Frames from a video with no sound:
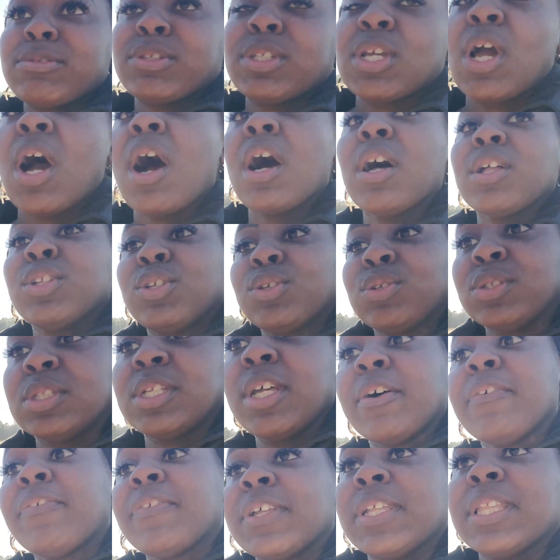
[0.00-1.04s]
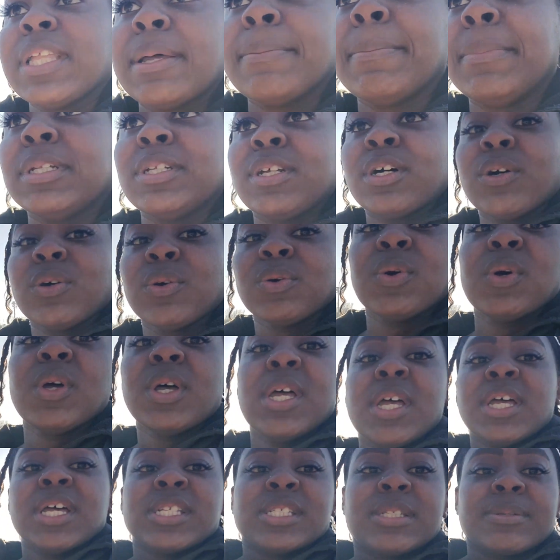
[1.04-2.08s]
so y'all definitely let me know
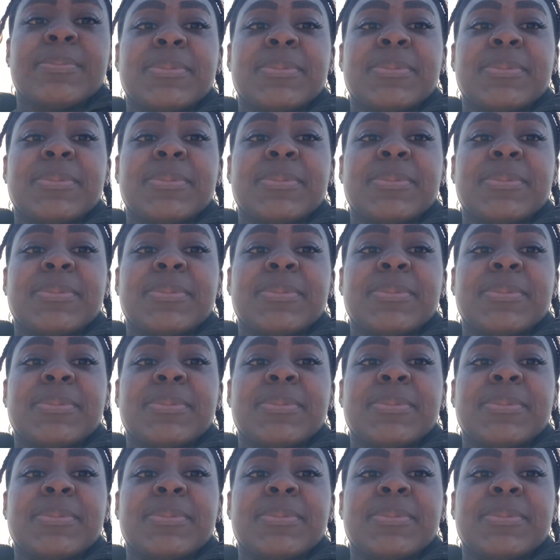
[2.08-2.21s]
some